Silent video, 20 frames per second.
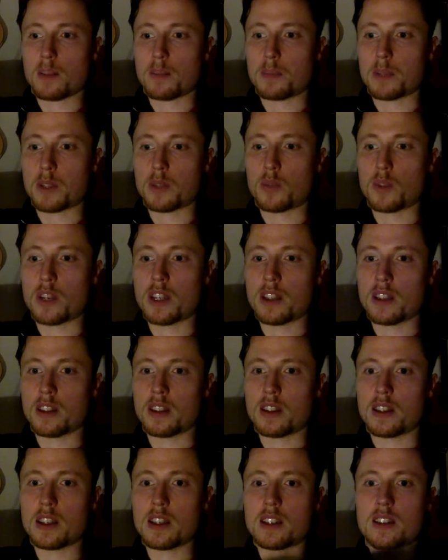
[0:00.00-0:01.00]
between
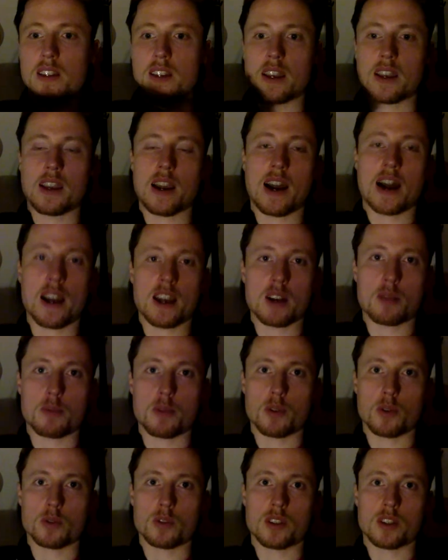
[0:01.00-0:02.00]
eating a higher
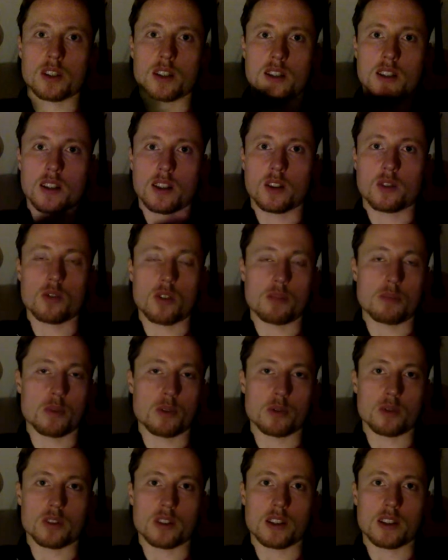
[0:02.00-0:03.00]
protein and a lower
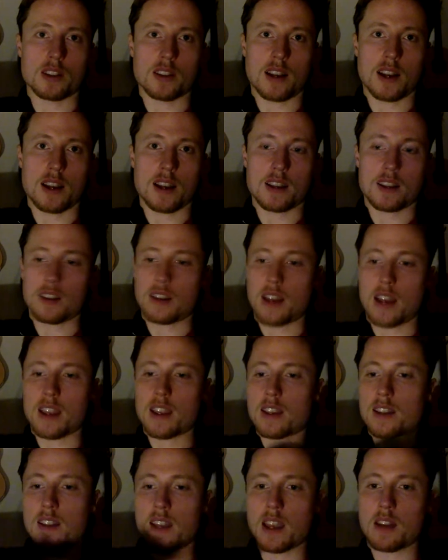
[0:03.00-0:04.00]
protein diet. I
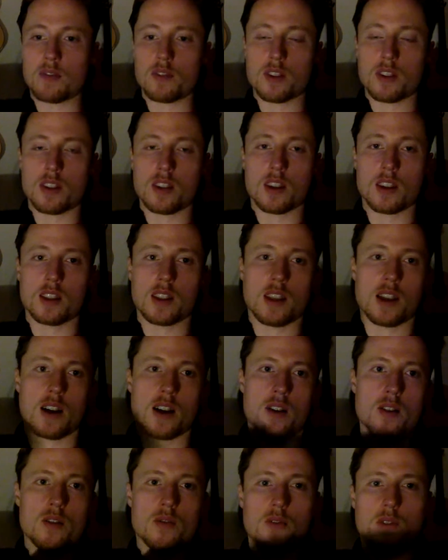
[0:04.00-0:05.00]
eat everything
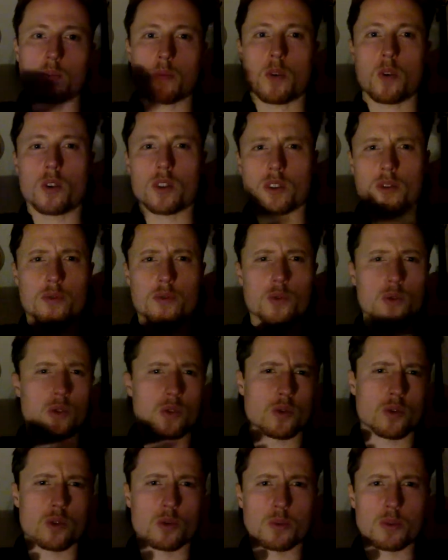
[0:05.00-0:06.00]
now from all the food
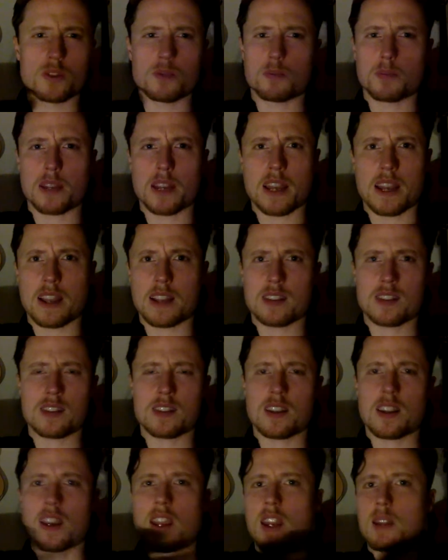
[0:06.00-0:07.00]
groups, plants
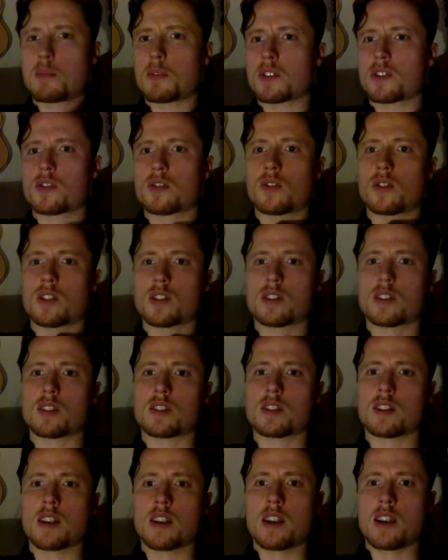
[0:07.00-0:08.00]
and animal
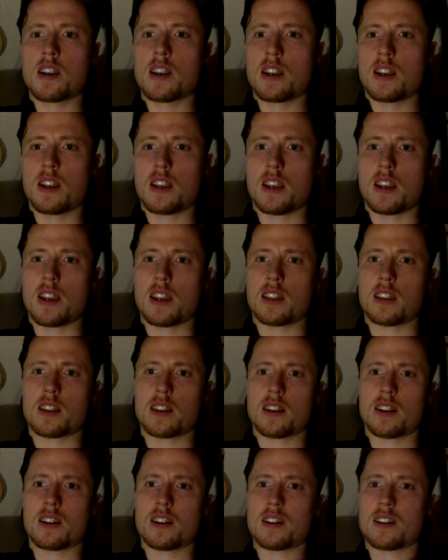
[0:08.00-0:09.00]
sources. And
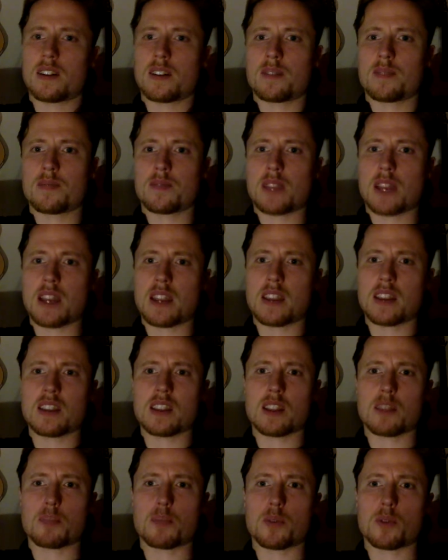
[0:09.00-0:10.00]
I think
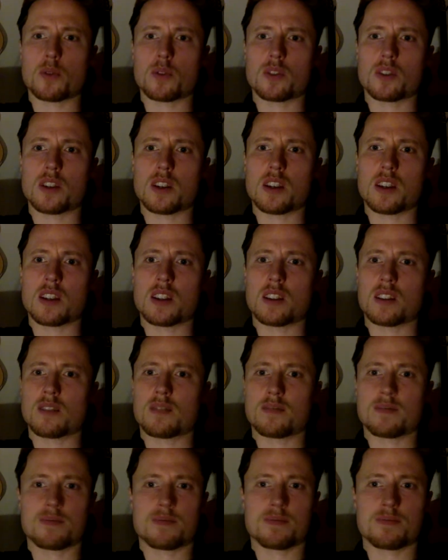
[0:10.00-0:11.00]
that protein